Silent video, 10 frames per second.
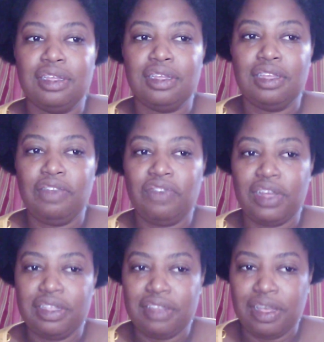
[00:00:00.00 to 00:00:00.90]
he
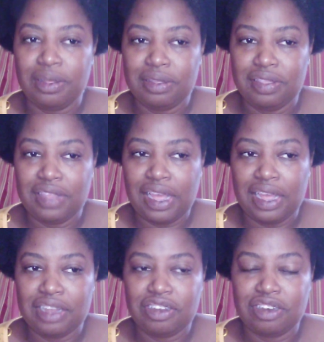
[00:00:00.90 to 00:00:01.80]
finds out
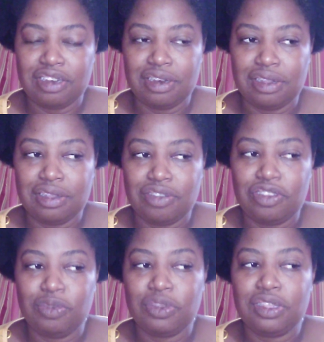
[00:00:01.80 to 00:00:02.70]
that she
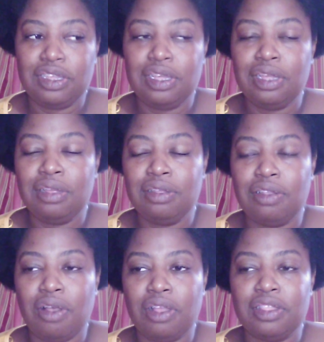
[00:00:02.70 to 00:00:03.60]
was killed
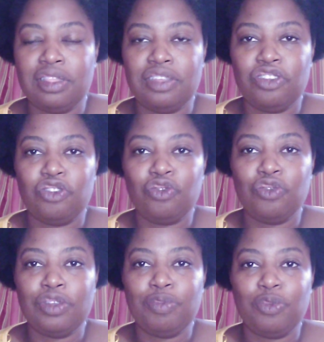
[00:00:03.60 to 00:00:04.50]
on this
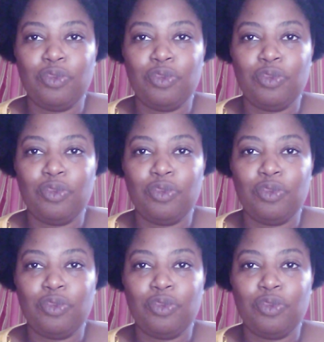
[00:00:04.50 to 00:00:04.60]
trip